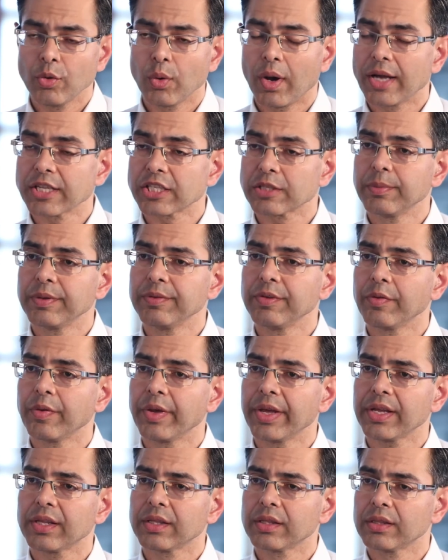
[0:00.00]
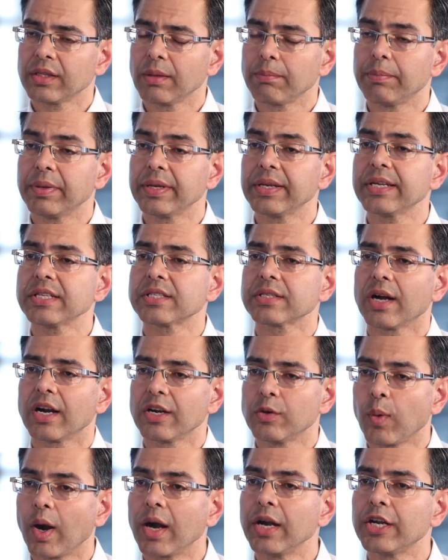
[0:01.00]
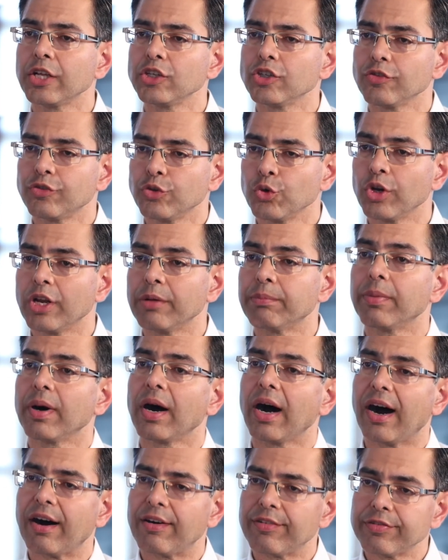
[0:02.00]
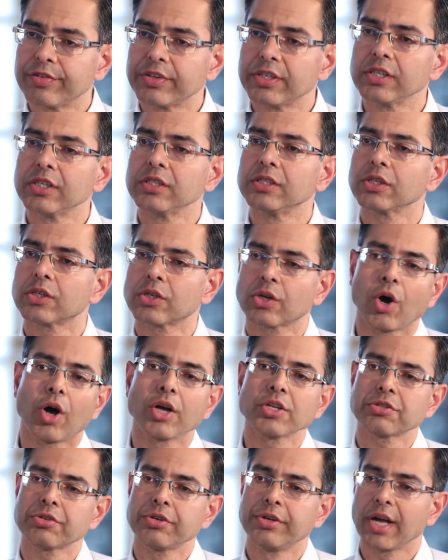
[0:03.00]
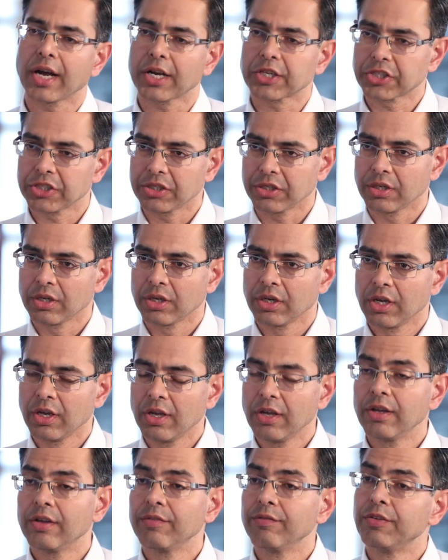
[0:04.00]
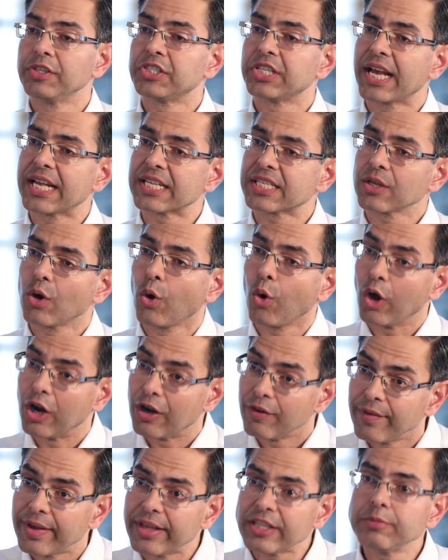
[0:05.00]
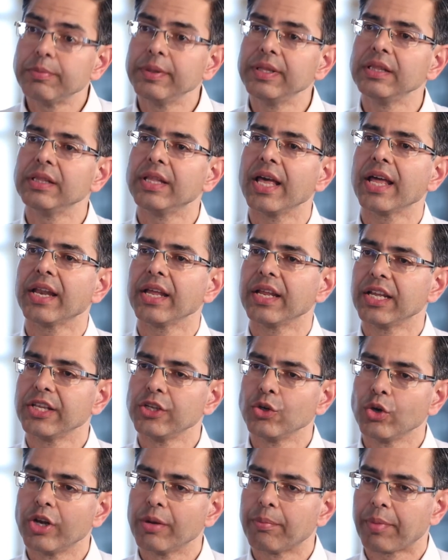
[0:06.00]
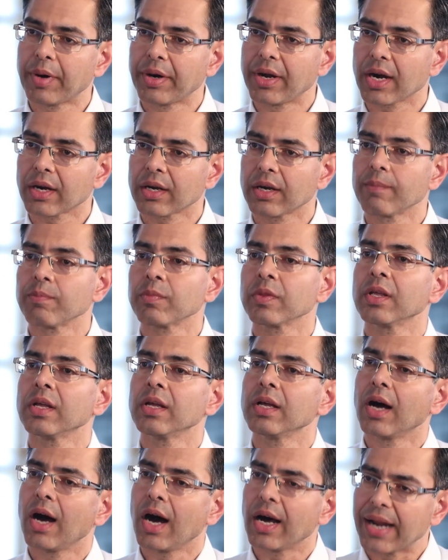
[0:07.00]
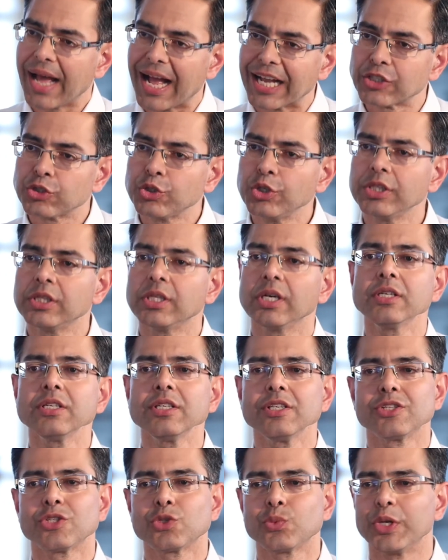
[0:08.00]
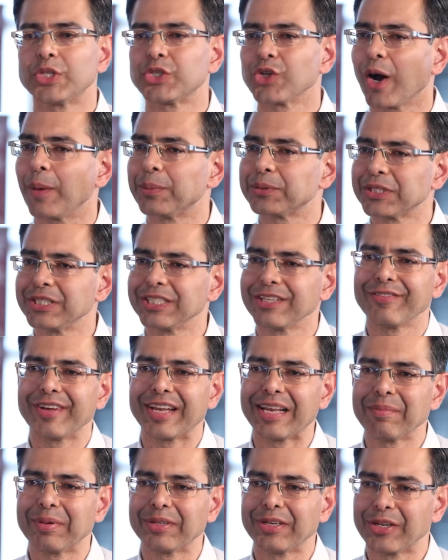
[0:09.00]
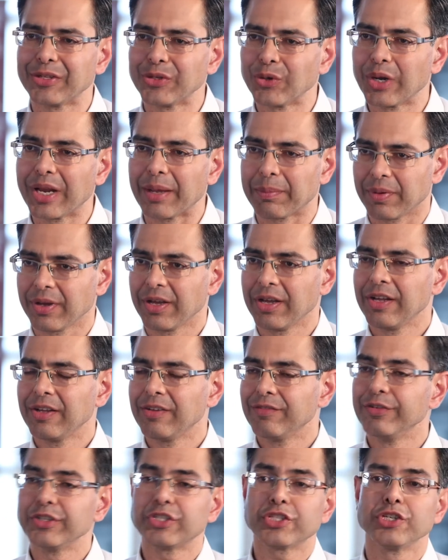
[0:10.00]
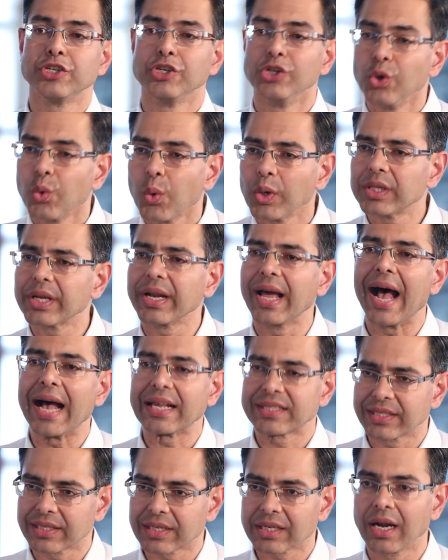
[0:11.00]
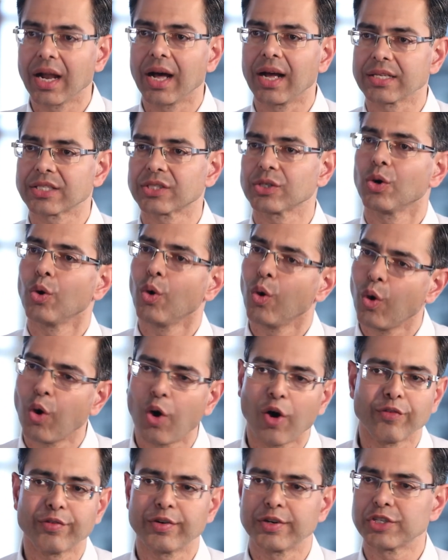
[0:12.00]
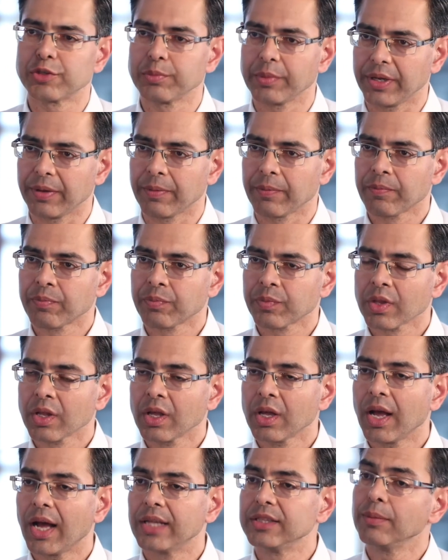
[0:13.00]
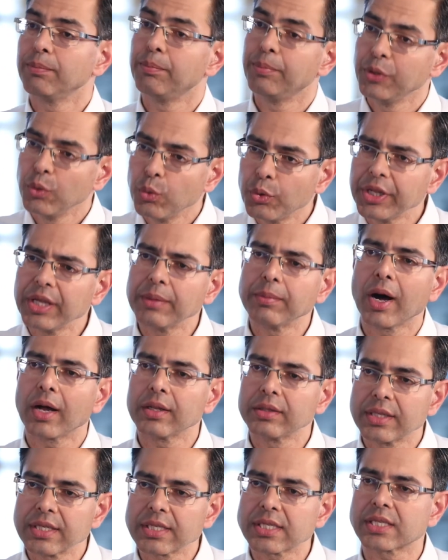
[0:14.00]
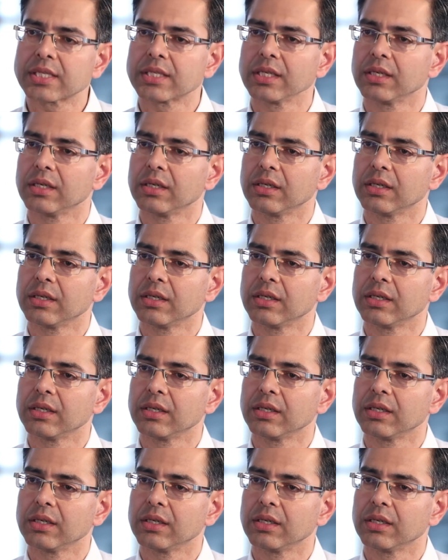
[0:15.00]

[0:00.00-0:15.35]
you ask me, Vivek, the biggest advantage of ULIP after the cost reduction, which has always been there in a ULIP product, are actually the switch option available in a ULIP, which no other asset class offers me. And the beauty about this